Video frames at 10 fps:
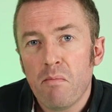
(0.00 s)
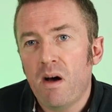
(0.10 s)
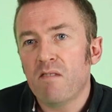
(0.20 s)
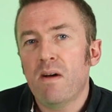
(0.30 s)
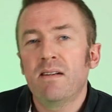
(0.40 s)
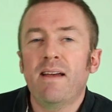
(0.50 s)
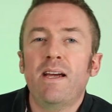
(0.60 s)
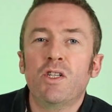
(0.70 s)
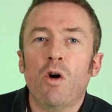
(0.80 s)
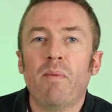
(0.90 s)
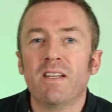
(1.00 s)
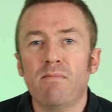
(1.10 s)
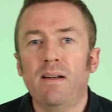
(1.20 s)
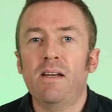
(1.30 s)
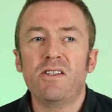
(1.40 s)
part of my day job is
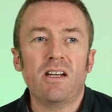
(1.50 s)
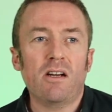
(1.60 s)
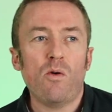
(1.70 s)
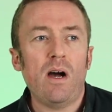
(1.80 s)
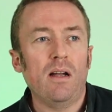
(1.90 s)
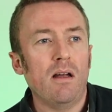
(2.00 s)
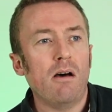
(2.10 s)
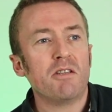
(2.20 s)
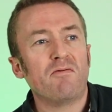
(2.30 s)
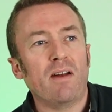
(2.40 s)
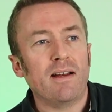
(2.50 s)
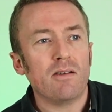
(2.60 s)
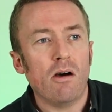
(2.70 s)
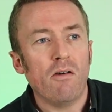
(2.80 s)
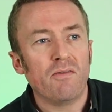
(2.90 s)
managing quite a large fleet
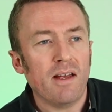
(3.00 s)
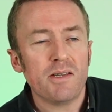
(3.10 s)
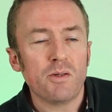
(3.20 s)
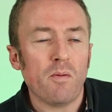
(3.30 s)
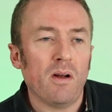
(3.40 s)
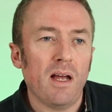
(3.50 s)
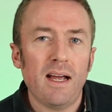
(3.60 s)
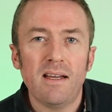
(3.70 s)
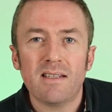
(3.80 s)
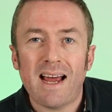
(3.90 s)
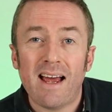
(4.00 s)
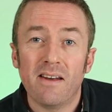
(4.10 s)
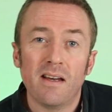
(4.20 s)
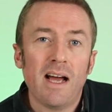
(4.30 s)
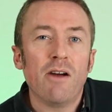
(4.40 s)
of desktop clients
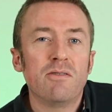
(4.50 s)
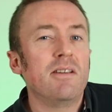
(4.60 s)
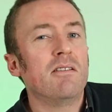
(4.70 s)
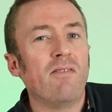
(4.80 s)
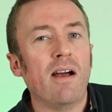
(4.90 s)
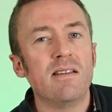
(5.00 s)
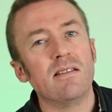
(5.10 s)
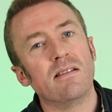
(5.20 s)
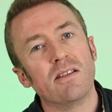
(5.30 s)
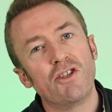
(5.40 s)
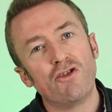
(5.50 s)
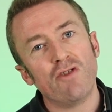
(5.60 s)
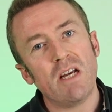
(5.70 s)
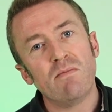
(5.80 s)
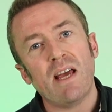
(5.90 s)
and IoT devices that
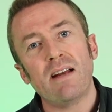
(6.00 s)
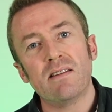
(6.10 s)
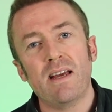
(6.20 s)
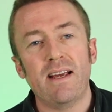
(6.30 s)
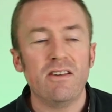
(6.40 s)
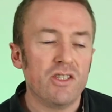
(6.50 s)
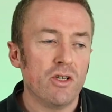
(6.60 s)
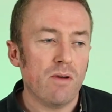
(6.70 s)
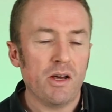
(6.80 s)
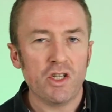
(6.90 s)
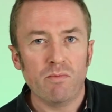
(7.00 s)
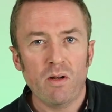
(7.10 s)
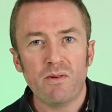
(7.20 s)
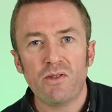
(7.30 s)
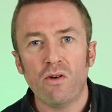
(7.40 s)
stream data into Azure
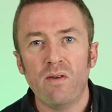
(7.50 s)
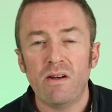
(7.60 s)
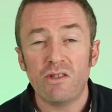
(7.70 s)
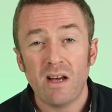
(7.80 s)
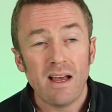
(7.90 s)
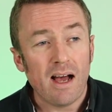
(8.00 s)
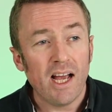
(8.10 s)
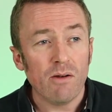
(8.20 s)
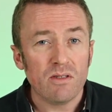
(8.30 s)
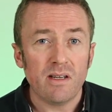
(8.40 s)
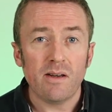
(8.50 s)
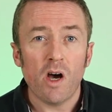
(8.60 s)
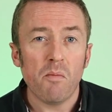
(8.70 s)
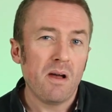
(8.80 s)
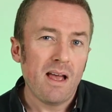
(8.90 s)
Blob Storage, IoT
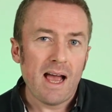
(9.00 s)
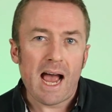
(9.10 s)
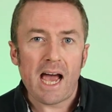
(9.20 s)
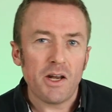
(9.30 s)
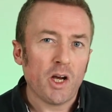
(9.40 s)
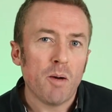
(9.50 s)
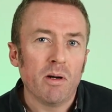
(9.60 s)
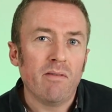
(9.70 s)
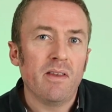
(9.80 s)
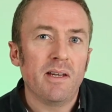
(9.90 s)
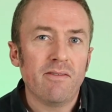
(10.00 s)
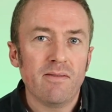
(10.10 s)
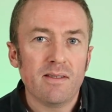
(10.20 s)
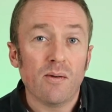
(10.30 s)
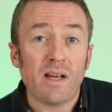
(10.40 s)
Hub, and a couple of other
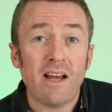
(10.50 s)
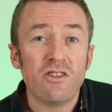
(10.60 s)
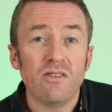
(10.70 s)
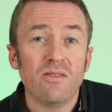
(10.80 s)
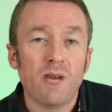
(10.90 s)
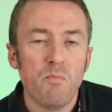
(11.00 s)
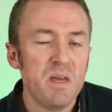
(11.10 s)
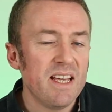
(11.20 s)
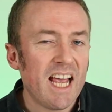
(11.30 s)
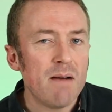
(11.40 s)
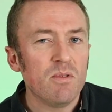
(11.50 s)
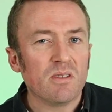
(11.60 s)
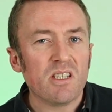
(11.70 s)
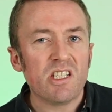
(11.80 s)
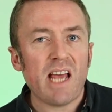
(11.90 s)
different locations. And being able
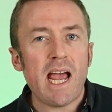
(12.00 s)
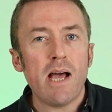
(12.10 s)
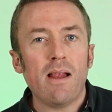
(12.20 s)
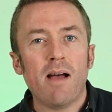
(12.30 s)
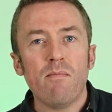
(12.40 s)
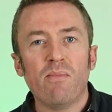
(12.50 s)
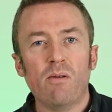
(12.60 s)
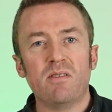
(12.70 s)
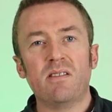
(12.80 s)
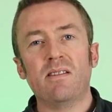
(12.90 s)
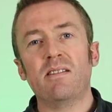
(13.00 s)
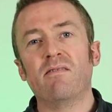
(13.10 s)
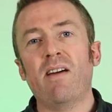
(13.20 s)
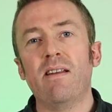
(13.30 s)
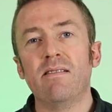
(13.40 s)
to scale and process these
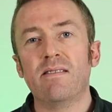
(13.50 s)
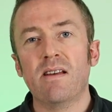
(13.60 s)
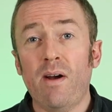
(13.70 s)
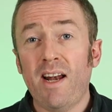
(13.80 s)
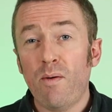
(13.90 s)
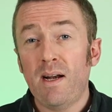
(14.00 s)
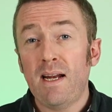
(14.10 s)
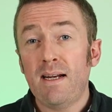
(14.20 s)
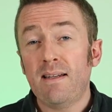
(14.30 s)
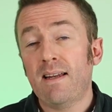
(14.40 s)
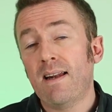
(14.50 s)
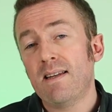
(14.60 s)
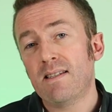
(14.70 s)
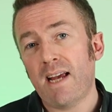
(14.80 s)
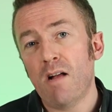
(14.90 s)
events quickly when needed and then
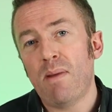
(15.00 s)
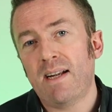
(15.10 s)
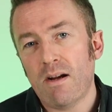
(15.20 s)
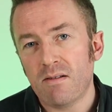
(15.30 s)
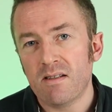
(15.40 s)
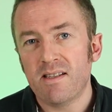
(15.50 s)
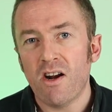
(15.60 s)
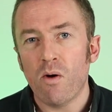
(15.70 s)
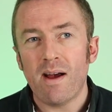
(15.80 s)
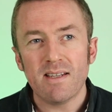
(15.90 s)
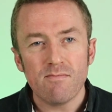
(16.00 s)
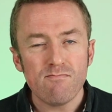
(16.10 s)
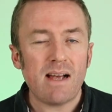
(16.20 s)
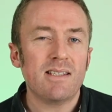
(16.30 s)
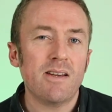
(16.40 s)
scale back down to 0 is a
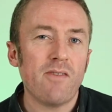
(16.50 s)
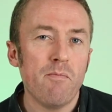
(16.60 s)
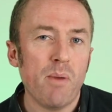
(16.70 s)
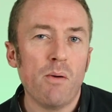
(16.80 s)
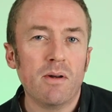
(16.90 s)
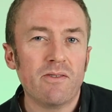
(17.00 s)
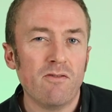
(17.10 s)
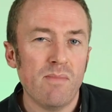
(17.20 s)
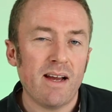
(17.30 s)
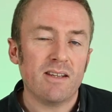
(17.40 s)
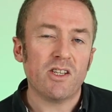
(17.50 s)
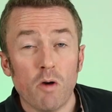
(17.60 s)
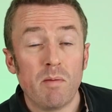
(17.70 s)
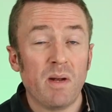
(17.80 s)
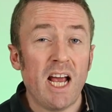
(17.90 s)
massive bonus for me. So
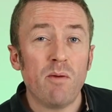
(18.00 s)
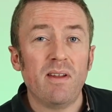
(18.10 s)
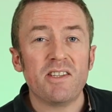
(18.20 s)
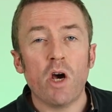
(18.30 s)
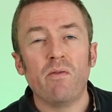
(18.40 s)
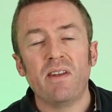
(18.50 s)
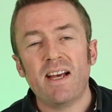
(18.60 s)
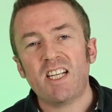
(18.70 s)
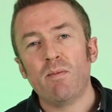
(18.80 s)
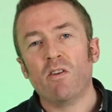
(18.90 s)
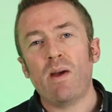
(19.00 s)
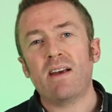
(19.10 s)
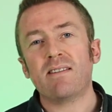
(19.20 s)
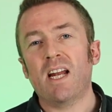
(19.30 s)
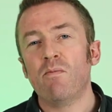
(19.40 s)
I'll be playing with this over the next couple of
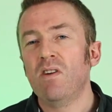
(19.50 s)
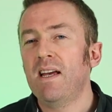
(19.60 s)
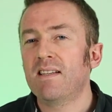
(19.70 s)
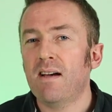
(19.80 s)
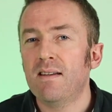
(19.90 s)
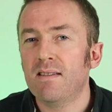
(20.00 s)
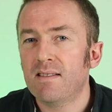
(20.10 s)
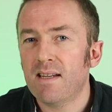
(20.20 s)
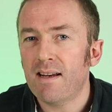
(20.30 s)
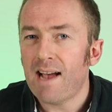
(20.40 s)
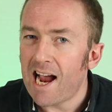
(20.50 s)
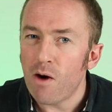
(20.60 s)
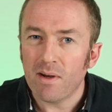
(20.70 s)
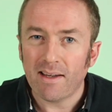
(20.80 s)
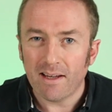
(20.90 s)
weeks, and I'm really excited to see
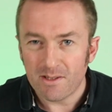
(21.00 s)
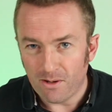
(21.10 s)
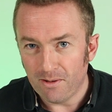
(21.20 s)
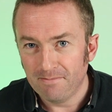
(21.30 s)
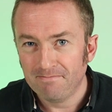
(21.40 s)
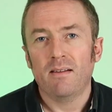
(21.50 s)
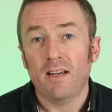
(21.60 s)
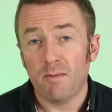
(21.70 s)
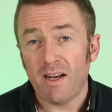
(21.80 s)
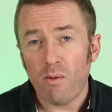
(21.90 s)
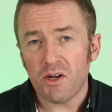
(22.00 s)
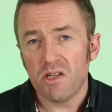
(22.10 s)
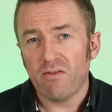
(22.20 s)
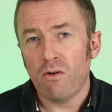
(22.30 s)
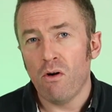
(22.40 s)
how it gets on. Now, the big
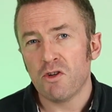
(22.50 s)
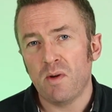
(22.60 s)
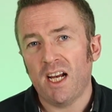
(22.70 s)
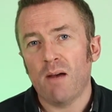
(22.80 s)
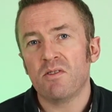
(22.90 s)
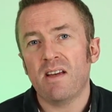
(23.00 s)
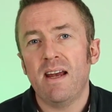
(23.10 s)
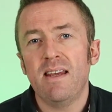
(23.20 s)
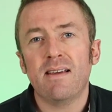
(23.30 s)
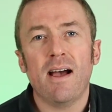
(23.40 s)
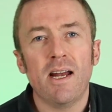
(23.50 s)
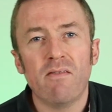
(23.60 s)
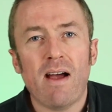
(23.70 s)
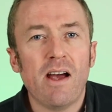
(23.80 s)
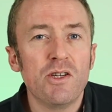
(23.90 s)
question, of course, when it comes to any kind
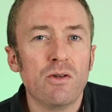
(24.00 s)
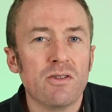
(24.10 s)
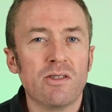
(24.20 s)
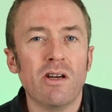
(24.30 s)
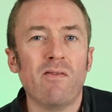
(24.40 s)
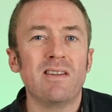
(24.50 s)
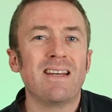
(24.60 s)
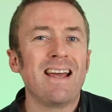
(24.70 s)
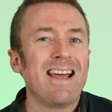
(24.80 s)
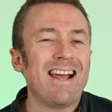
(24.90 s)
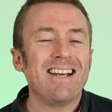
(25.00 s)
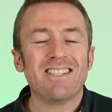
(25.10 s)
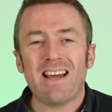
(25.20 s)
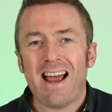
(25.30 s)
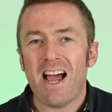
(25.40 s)
of Azure service
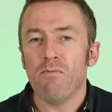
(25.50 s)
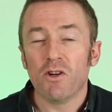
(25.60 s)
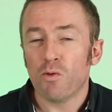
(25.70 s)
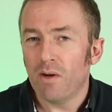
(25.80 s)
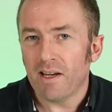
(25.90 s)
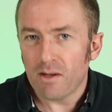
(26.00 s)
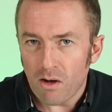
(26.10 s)
is how much will it